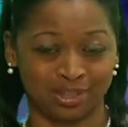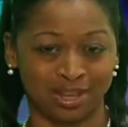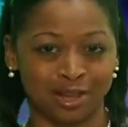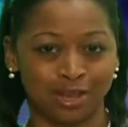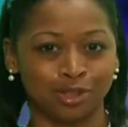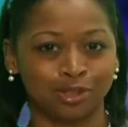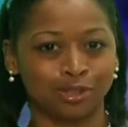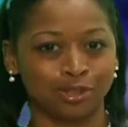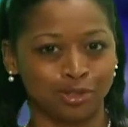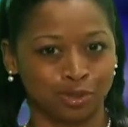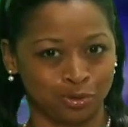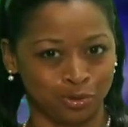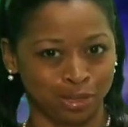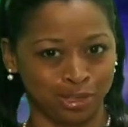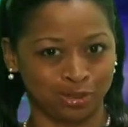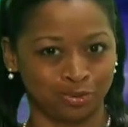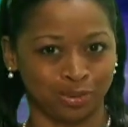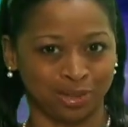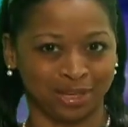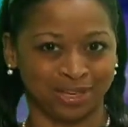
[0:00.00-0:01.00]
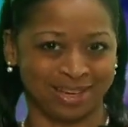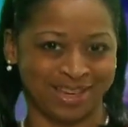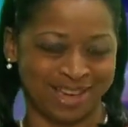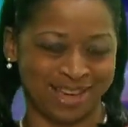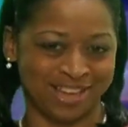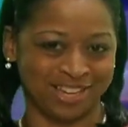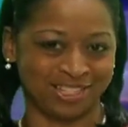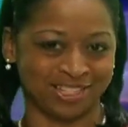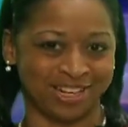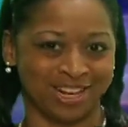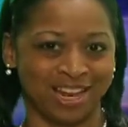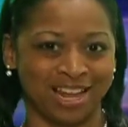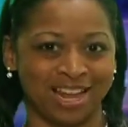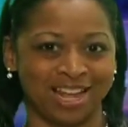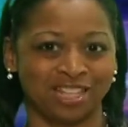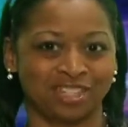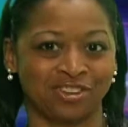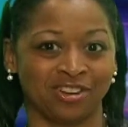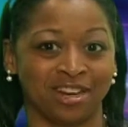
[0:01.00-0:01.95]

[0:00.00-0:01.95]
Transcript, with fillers: Students will engage in hands-on